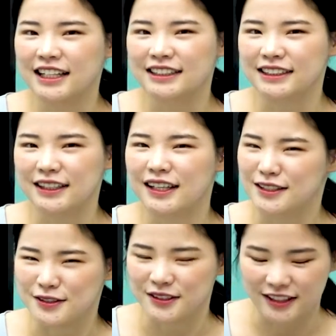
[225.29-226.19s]
is the
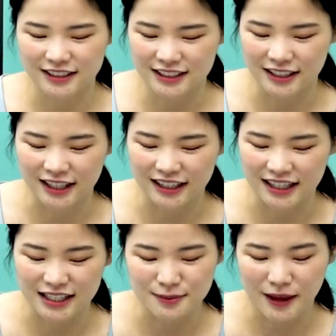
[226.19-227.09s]
introduction on
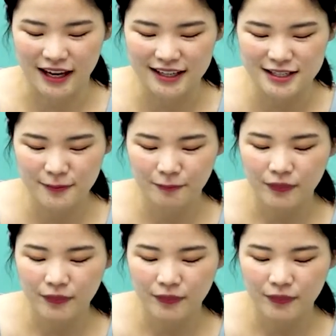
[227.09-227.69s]
this page.